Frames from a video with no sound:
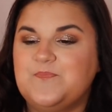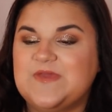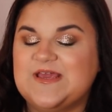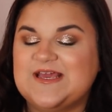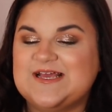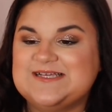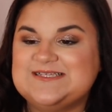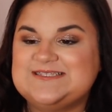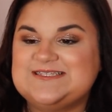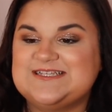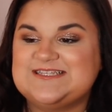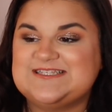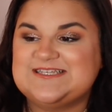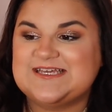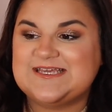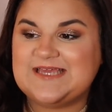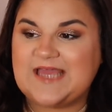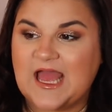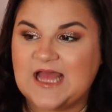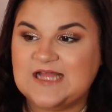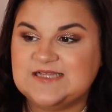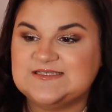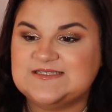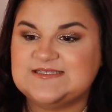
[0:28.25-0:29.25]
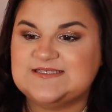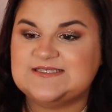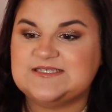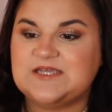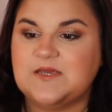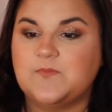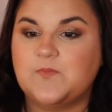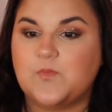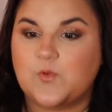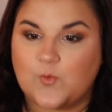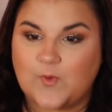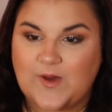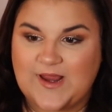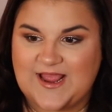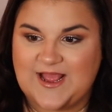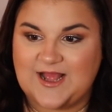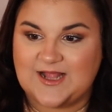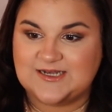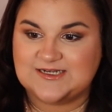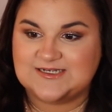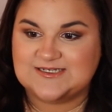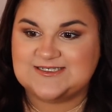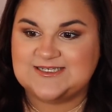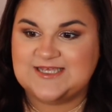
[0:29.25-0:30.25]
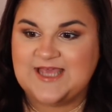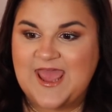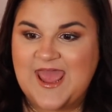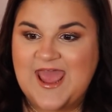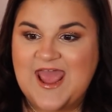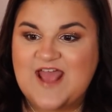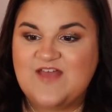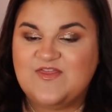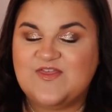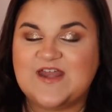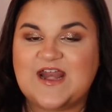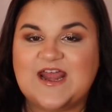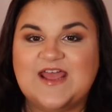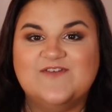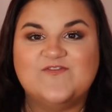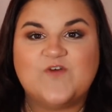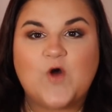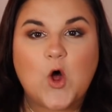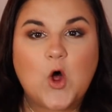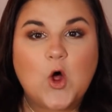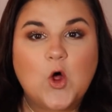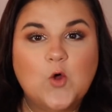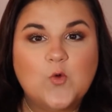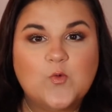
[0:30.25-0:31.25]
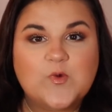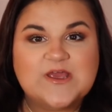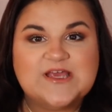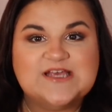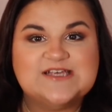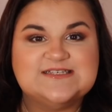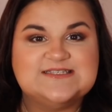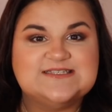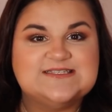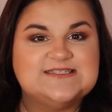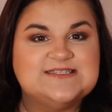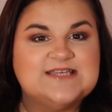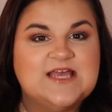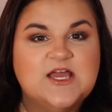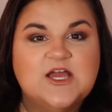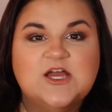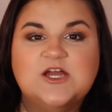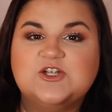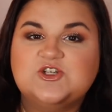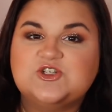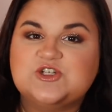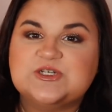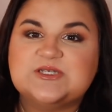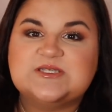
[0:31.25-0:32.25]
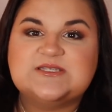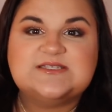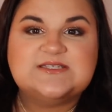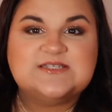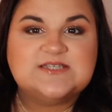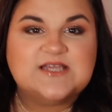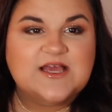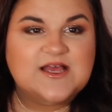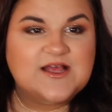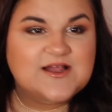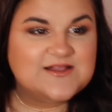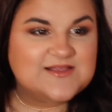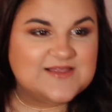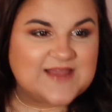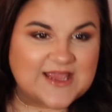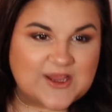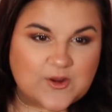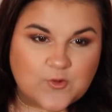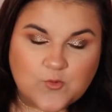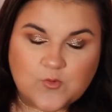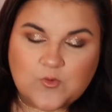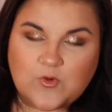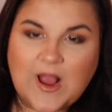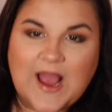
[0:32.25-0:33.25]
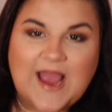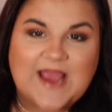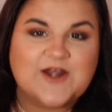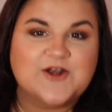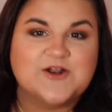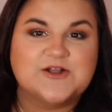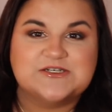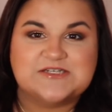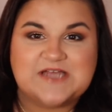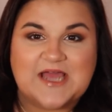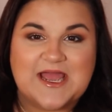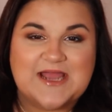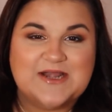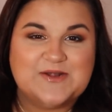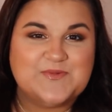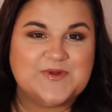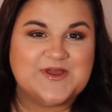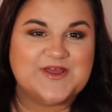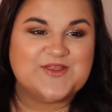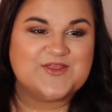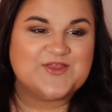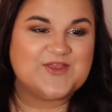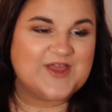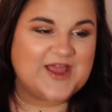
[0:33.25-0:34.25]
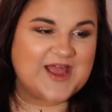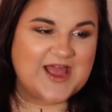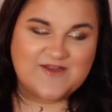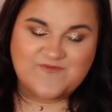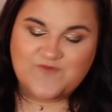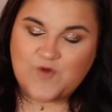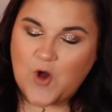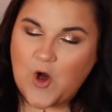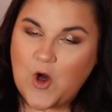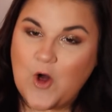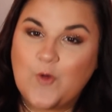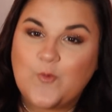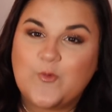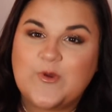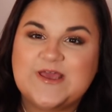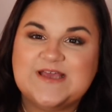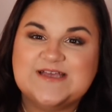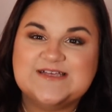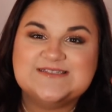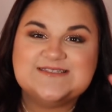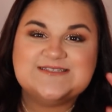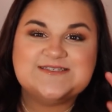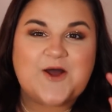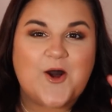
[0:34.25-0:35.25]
because it's against a brand that I have always just like ride or died with. Like I've always,